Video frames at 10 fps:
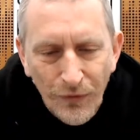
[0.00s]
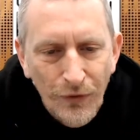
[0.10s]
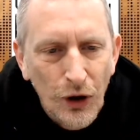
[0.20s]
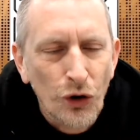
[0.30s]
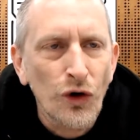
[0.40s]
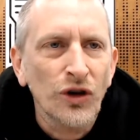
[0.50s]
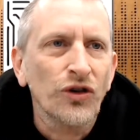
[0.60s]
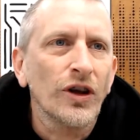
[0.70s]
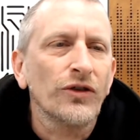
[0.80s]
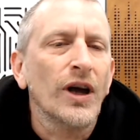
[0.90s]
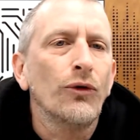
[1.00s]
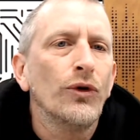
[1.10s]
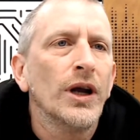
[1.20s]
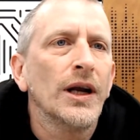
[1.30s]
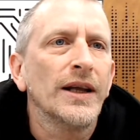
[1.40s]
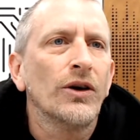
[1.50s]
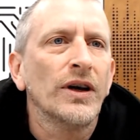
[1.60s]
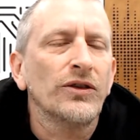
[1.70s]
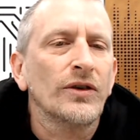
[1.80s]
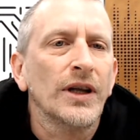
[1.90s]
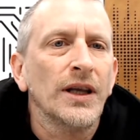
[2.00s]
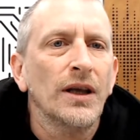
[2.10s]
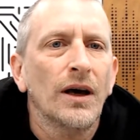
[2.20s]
The crunch does that really nicely.